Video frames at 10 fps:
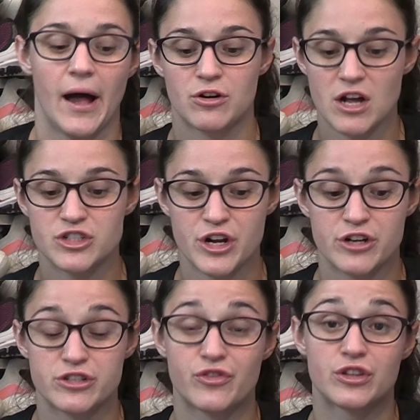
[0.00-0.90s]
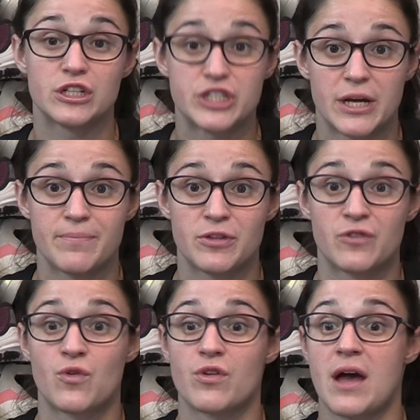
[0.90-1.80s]
Cross trainers are for the gym. They're
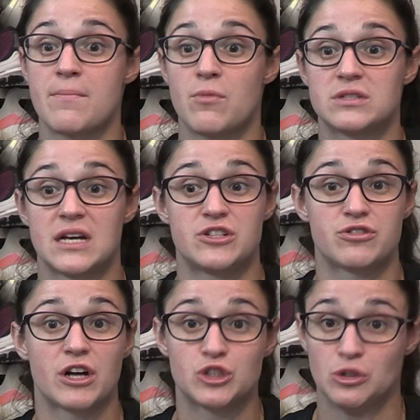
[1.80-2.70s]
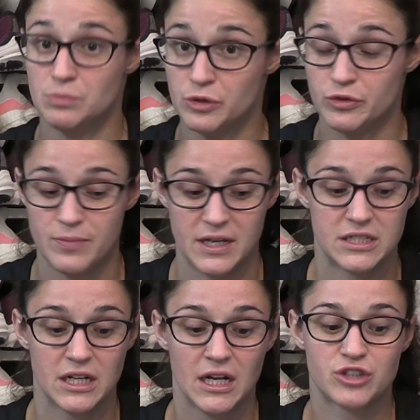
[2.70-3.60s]
for that multi-directional
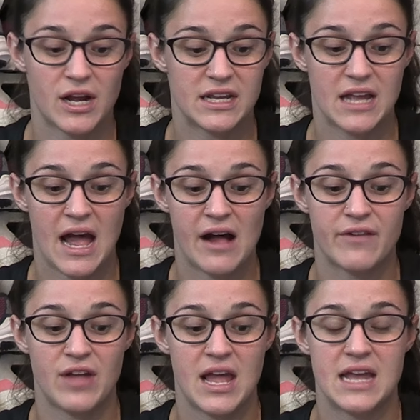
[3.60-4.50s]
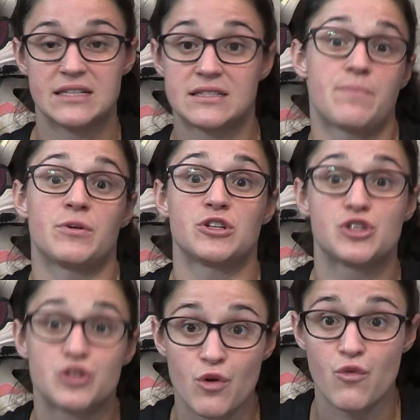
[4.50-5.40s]
movement. Try to have a separate
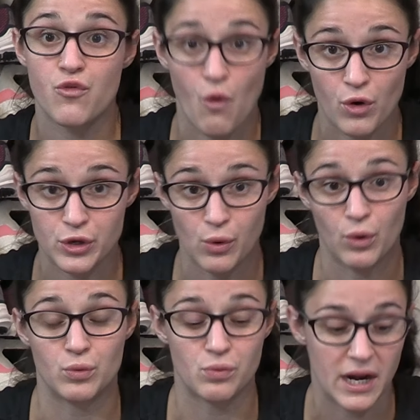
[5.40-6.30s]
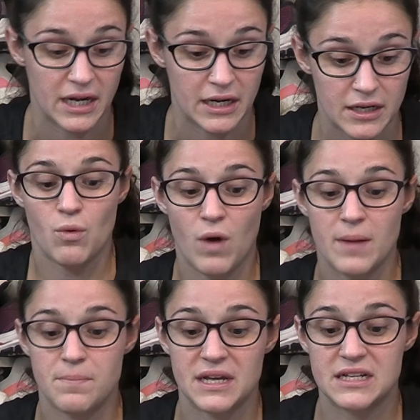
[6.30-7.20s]
shoe for your running.
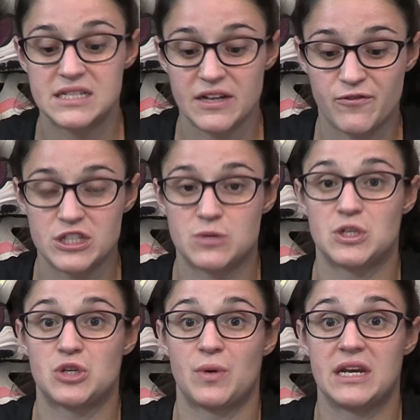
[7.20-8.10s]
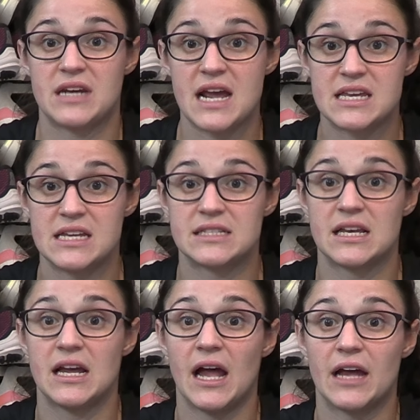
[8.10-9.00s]
One big difference between Nikes
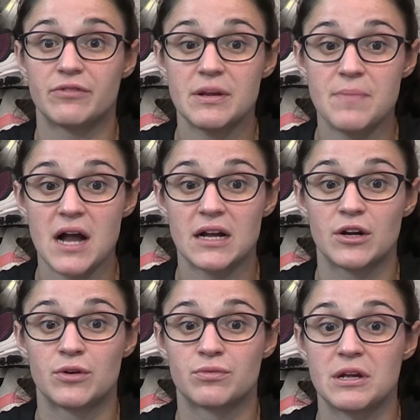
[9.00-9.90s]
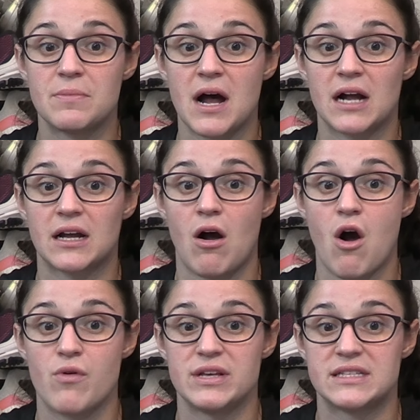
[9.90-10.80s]
and Reebok
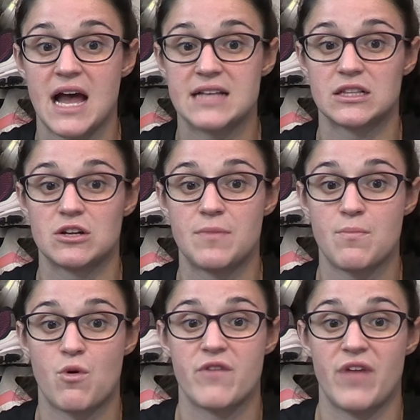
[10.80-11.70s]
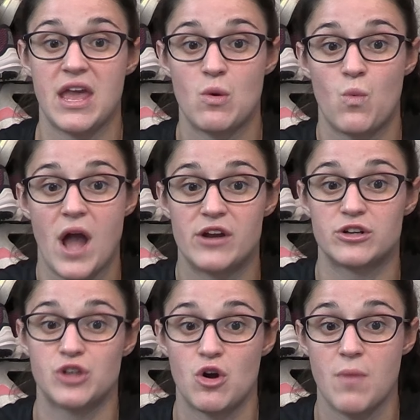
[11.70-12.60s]
always has a little bit more of a
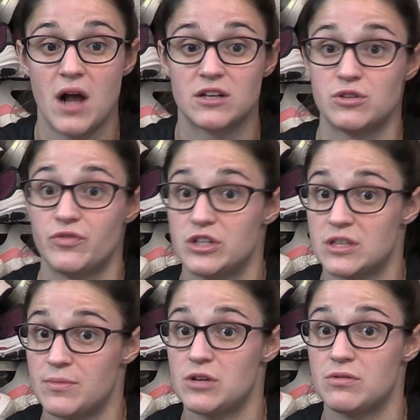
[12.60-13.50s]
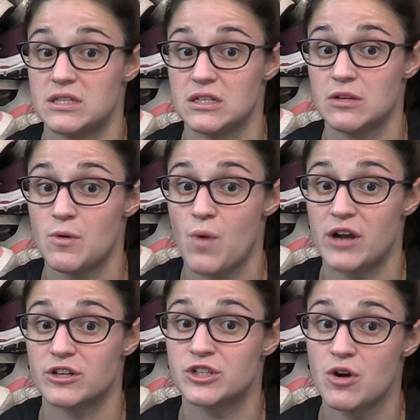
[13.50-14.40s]
wider toe box. So if you're somebody who needs a little bit
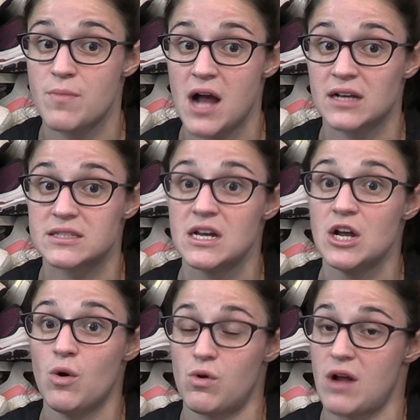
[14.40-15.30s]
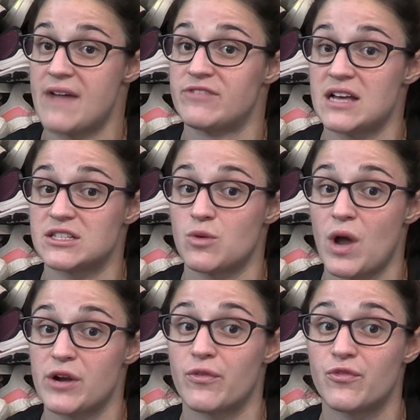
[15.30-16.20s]
wider toe box or has a
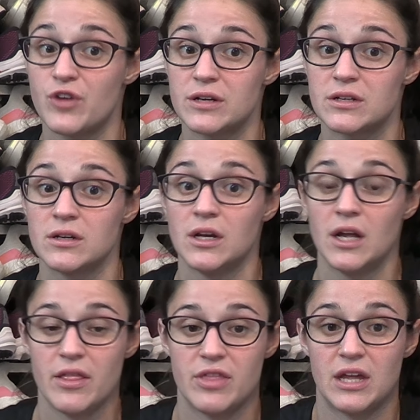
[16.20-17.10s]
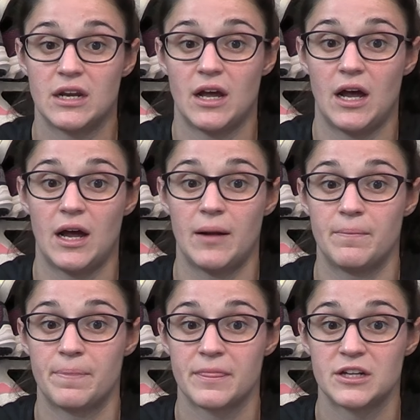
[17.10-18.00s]
wider foot, then
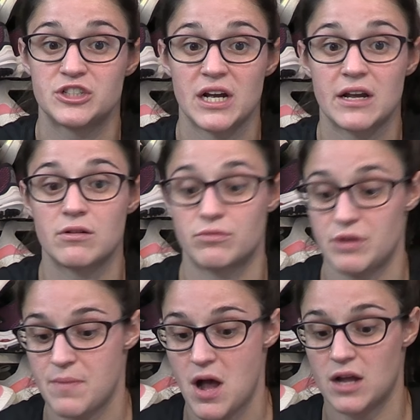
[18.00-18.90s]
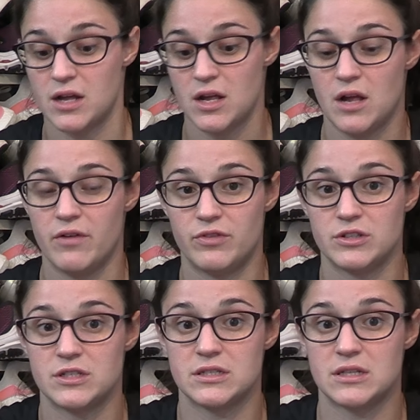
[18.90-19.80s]
check out Reebok
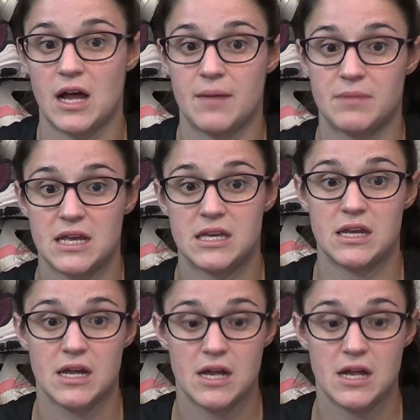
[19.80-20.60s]
versus Nike.